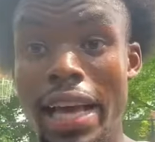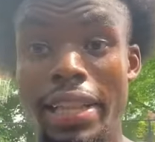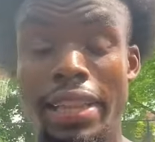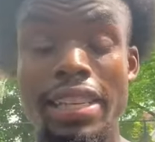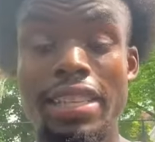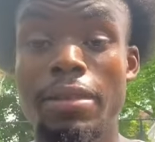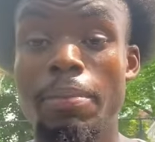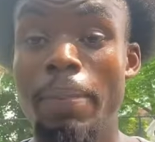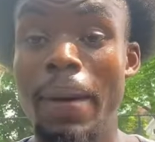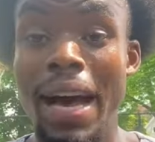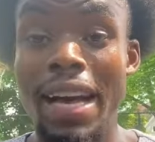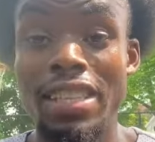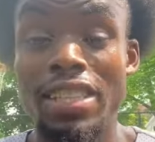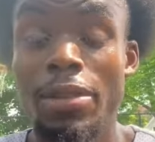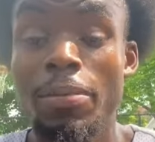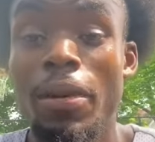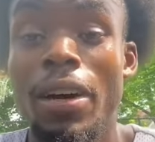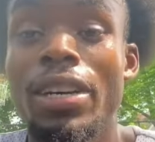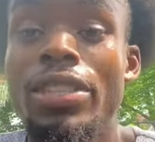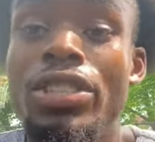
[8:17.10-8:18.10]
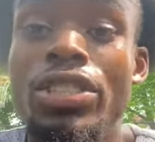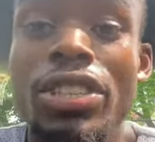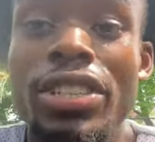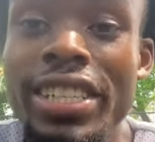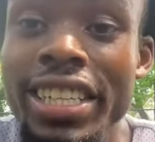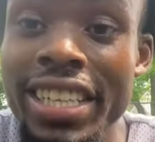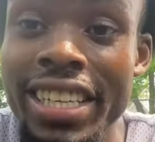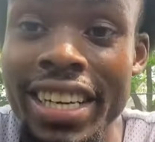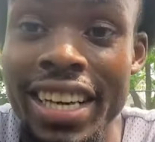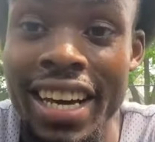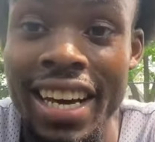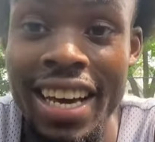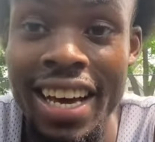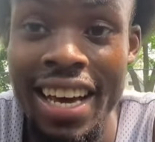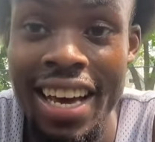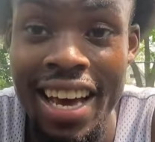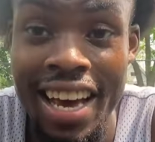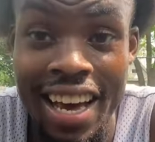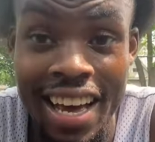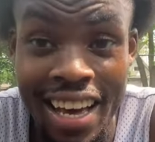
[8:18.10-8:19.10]
this basketball journey,
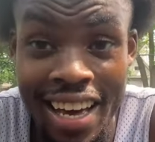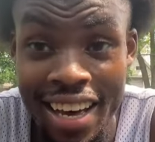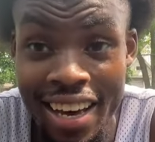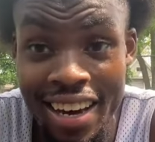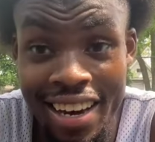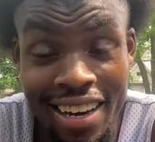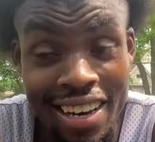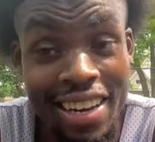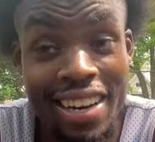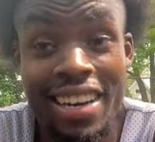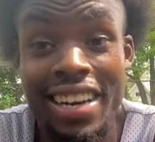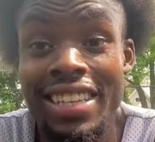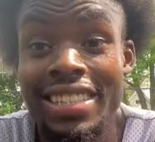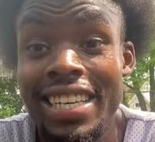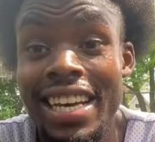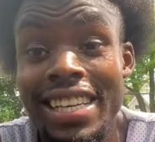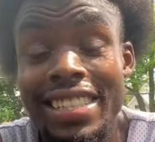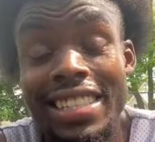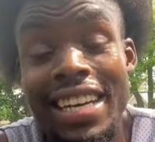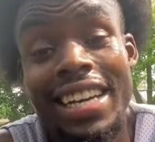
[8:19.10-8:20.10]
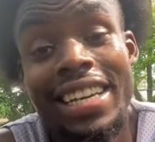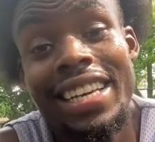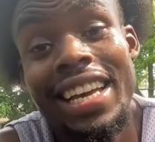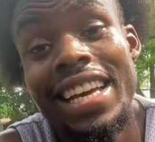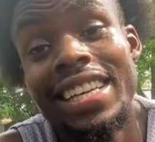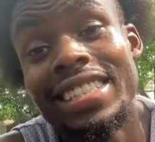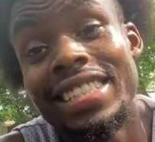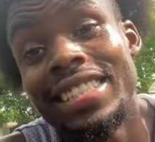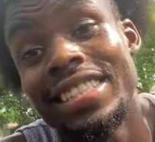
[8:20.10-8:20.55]
it takes dedication,